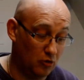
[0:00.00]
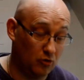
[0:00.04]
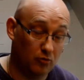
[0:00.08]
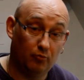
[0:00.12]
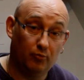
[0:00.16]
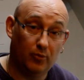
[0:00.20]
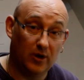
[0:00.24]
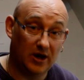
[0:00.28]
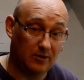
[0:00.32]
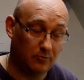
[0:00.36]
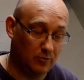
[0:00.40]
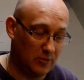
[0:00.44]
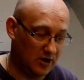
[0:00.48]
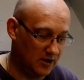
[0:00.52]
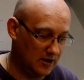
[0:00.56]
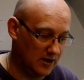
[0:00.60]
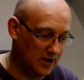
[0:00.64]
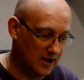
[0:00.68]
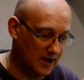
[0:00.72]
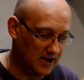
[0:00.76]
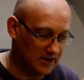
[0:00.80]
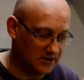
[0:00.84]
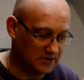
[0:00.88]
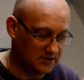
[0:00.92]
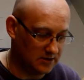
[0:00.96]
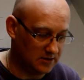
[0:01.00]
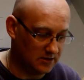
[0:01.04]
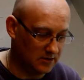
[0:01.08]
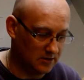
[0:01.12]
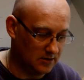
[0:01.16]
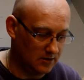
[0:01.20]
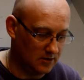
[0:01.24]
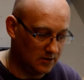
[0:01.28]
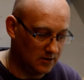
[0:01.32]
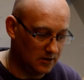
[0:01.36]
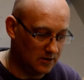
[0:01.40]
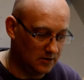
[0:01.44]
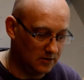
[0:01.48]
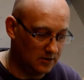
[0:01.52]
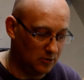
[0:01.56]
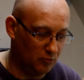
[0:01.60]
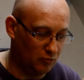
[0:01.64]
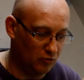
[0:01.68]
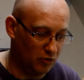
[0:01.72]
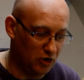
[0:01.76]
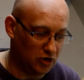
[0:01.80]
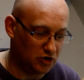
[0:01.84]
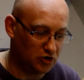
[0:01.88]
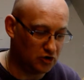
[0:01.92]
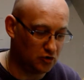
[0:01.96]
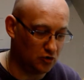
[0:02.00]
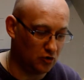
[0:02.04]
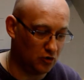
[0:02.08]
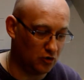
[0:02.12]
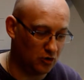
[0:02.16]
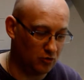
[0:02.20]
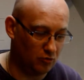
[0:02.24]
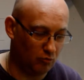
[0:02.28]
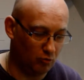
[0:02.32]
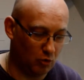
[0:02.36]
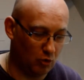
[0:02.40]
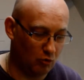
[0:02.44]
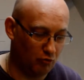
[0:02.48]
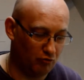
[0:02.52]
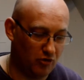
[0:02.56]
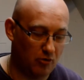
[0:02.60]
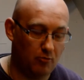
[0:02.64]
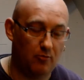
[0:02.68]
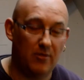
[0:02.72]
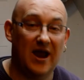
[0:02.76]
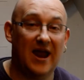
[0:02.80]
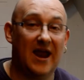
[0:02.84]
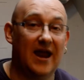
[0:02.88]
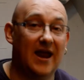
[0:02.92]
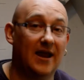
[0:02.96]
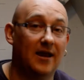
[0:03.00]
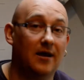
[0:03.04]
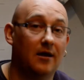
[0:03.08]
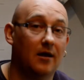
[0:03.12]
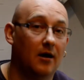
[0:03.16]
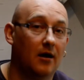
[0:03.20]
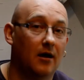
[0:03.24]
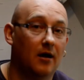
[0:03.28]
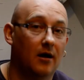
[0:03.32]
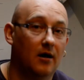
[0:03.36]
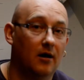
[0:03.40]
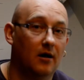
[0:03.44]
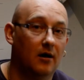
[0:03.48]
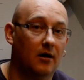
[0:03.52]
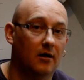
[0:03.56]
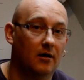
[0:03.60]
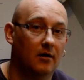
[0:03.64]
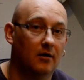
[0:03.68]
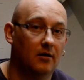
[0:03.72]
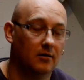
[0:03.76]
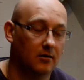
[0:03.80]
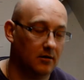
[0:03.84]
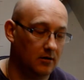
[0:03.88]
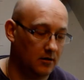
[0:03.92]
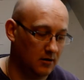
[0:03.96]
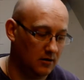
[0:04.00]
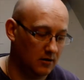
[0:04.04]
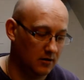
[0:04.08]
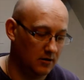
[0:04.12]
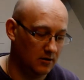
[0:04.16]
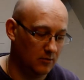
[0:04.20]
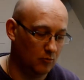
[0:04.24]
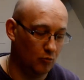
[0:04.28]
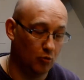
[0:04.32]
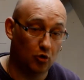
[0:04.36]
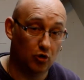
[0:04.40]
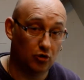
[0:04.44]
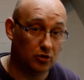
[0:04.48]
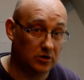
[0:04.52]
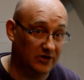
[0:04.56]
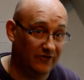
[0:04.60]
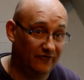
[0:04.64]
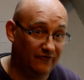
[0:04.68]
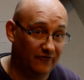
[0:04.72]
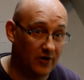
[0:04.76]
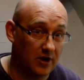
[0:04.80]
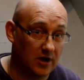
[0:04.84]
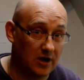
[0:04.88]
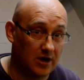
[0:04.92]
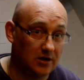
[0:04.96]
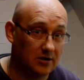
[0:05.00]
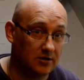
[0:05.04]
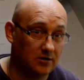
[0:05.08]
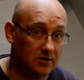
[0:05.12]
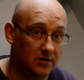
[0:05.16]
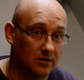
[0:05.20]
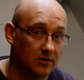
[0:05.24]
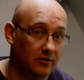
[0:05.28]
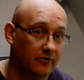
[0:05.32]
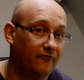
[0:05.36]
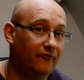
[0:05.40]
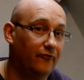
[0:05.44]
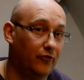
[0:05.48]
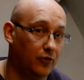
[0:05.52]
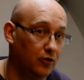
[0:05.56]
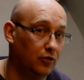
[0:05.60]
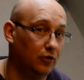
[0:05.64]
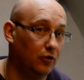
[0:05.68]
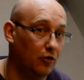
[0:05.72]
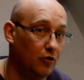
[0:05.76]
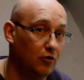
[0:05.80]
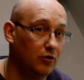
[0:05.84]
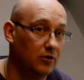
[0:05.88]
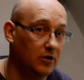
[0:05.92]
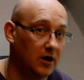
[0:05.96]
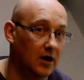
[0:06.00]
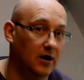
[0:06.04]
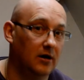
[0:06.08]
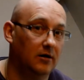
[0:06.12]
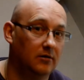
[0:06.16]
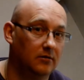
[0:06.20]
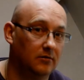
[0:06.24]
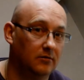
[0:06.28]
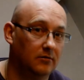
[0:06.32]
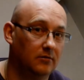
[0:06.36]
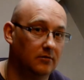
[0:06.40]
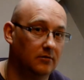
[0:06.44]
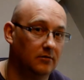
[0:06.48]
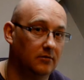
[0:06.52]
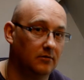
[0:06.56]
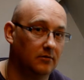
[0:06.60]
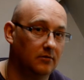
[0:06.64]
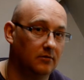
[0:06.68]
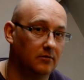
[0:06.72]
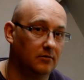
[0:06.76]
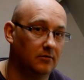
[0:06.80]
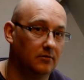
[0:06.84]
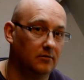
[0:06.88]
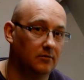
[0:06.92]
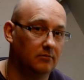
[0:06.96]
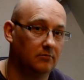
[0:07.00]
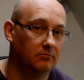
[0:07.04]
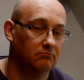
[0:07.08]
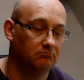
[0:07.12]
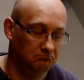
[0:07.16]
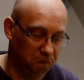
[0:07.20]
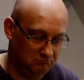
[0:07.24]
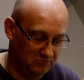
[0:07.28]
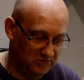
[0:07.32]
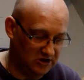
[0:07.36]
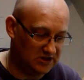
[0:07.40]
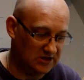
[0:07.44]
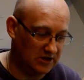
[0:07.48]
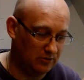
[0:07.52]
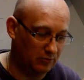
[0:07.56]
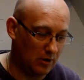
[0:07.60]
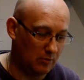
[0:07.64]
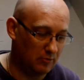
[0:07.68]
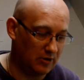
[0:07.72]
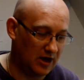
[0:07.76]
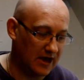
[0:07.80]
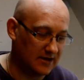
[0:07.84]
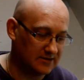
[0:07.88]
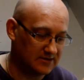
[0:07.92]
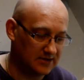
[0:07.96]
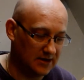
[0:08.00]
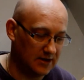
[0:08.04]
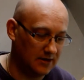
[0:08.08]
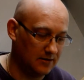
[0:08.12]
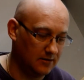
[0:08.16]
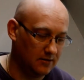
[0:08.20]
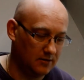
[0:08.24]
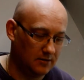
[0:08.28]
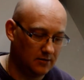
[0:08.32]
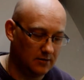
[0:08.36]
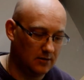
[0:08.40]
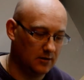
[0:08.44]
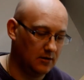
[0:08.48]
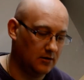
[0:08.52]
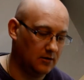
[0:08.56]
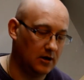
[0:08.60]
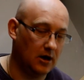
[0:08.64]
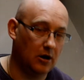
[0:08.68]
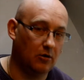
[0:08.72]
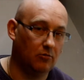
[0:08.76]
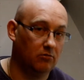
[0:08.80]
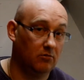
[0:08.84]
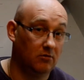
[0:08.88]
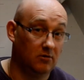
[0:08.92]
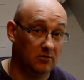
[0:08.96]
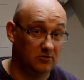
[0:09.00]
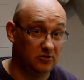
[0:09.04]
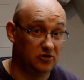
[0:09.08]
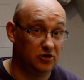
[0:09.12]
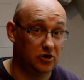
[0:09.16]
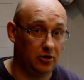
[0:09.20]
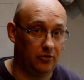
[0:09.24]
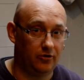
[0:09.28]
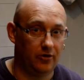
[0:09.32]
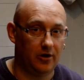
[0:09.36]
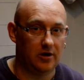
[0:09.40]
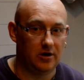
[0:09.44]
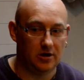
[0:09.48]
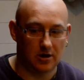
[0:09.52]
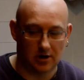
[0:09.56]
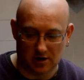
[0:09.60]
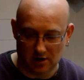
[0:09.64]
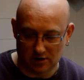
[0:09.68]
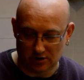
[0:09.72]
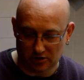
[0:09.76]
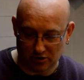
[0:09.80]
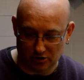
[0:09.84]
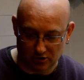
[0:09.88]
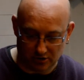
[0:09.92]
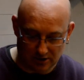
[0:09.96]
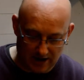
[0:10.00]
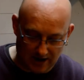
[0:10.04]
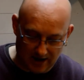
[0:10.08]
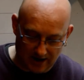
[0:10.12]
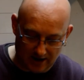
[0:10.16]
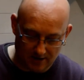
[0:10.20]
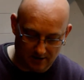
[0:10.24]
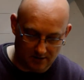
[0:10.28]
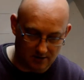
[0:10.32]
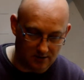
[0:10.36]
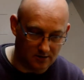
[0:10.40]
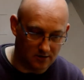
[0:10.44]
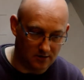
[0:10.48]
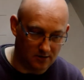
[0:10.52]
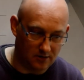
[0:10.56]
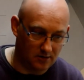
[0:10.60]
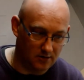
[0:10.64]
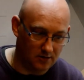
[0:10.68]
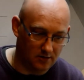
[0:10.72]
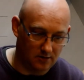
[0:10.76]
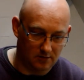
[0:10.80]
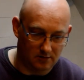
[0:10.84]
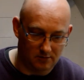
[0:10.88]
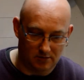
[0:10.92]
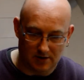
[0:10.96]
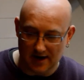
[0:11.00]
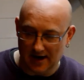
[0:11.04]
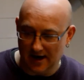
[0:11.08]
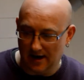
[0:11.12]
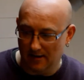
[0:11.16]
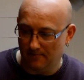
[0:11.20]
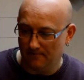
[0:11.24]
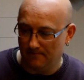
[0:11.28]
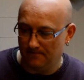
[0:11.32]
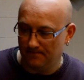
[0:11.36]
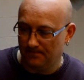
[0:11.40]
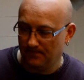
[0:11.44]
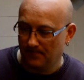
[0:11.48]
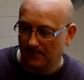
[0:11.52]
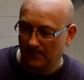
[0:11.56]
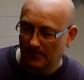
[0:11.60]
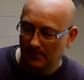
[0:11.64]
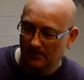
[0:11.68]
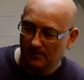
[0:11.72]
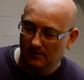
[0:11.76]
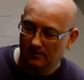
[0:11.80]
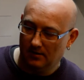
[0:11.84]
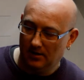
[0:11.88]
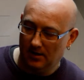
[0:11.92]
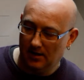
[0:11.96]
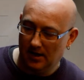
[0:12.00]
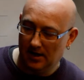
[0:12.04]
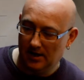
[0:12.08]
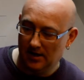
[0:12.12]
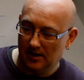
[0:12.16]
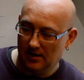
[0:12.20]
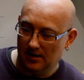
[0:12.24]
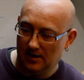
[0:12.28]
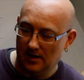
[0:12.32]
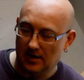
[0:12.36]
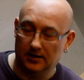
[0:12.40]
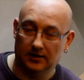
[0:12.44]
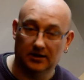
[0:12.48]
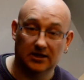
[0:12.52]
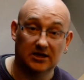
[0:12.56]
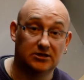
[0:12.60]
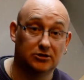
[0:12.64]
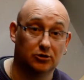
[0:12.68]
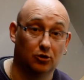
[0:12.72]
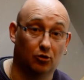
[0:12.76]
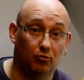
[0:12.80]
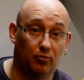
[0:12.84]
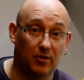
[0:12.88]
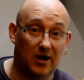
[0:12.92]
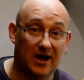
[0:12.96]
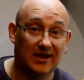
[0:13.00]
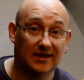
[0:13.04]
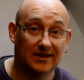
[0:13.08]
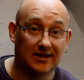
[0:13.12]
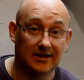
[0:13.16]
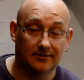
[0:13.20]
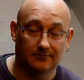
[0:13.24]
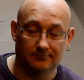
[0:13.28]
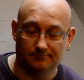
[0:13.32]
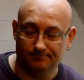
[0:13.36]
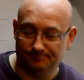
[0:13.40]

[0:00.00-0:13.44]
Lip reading: pigment that is, the brush stroke will remain more defined for longer. You see what I'm getting at? Now, do you think you can do that in a little palette